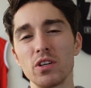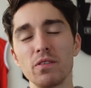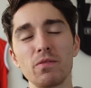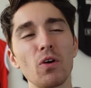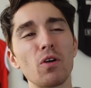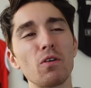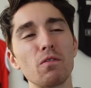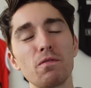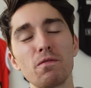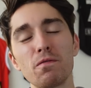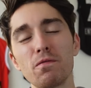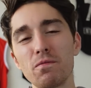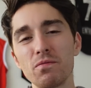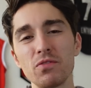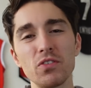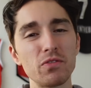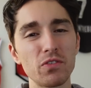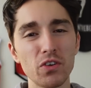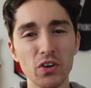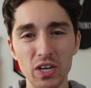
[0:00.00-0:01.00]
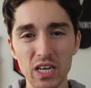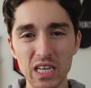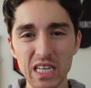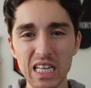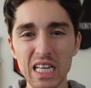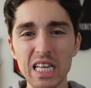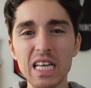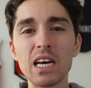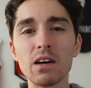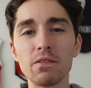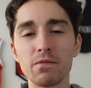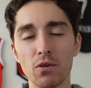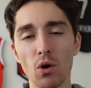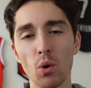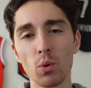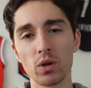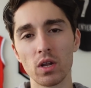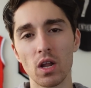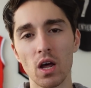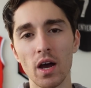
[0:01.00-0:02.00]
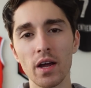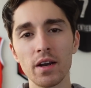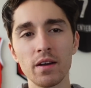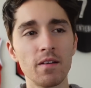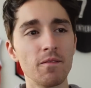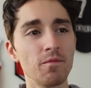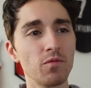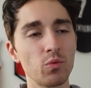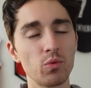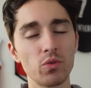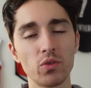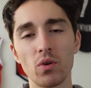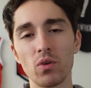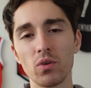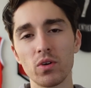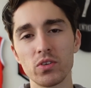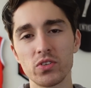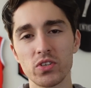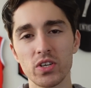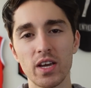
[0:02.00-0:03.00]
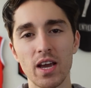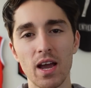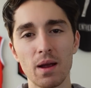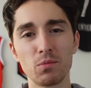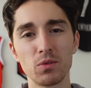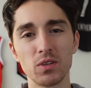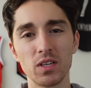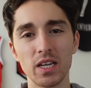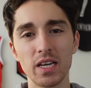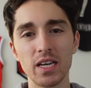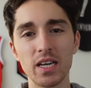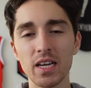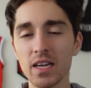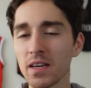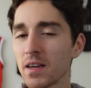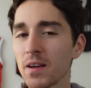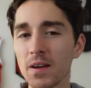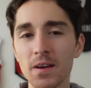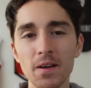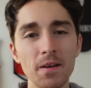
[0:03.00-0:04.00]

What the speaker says: You've got a clear forward line with Hawkins and Cameron leading.